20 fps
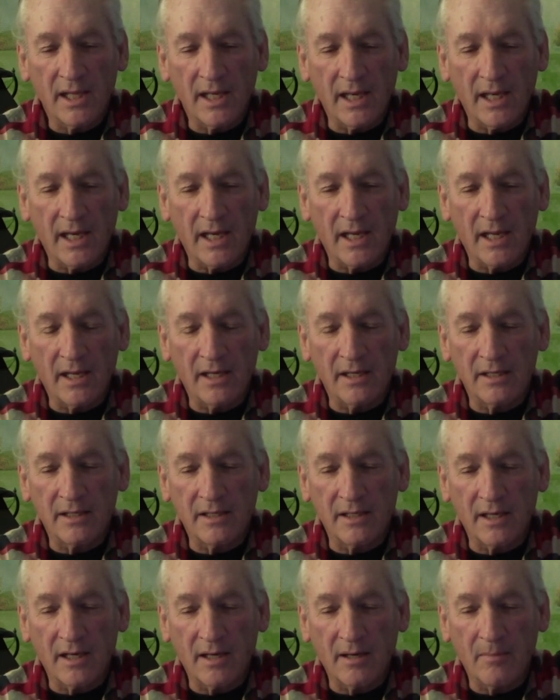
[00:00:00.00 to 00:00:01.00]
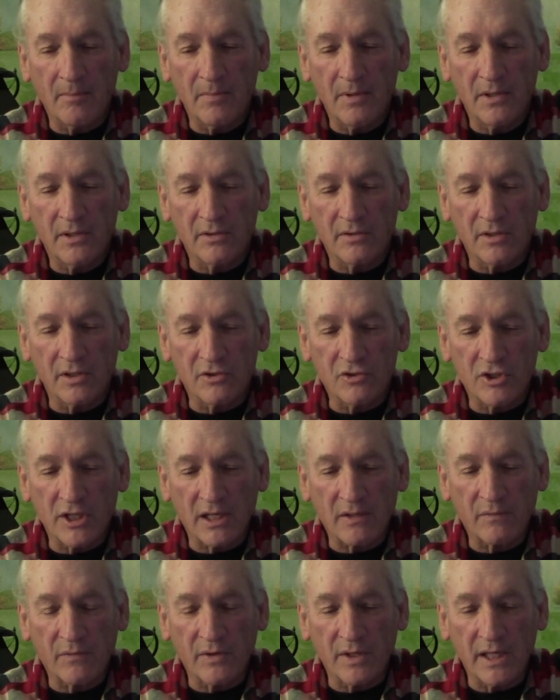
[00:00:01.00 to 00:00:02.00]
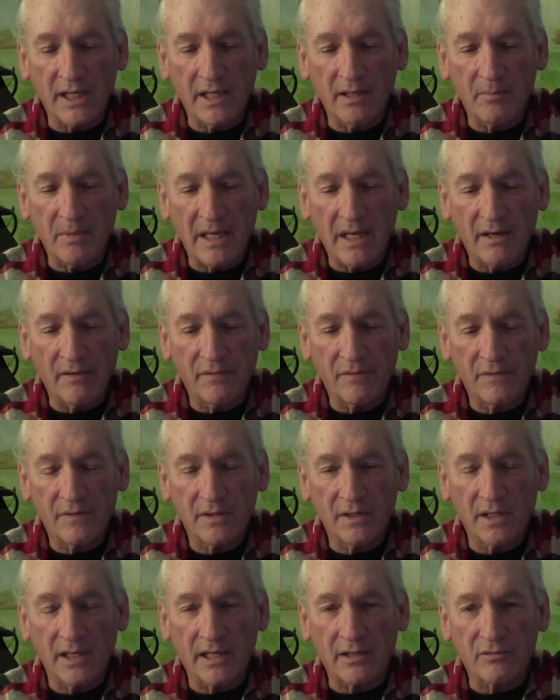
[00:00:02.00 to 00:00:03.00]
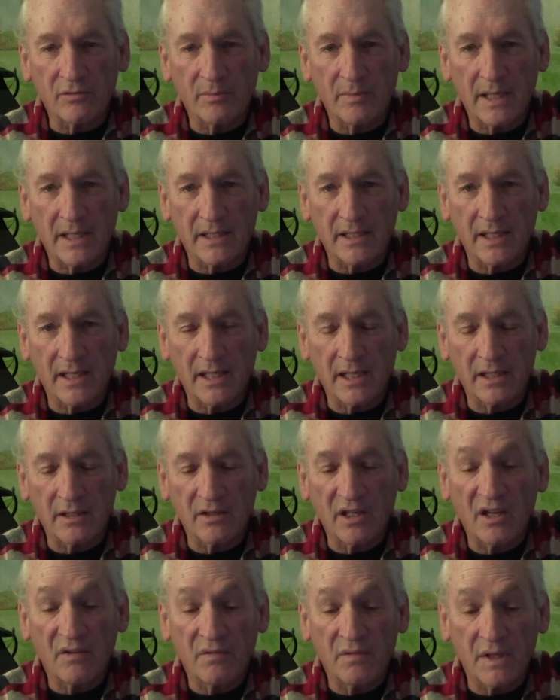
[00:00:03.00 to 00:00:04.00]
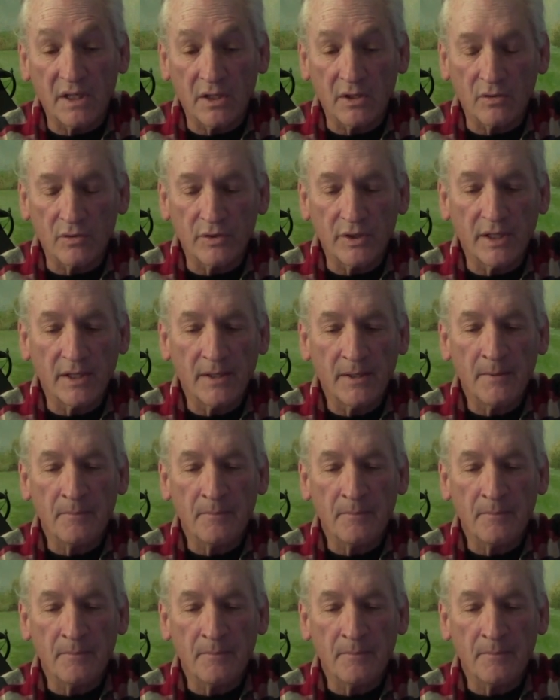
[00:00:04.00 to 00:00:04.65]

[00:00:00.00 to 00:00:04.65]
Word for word: and um, to check for EMF, electromagnetic field.